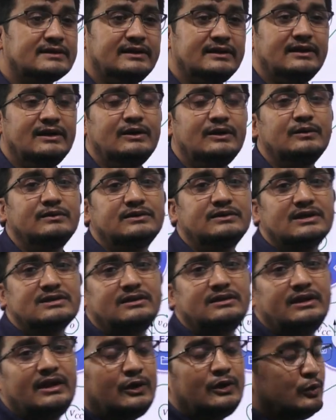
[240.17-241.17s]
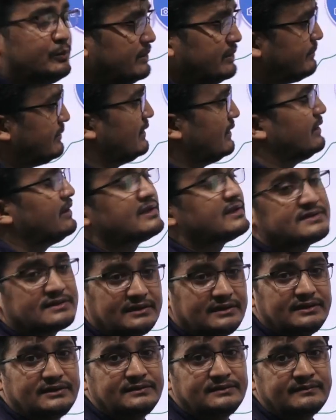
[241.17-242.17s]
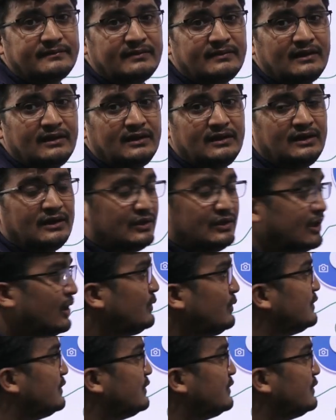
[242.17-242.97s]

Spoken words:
scale to just let you people understand. Now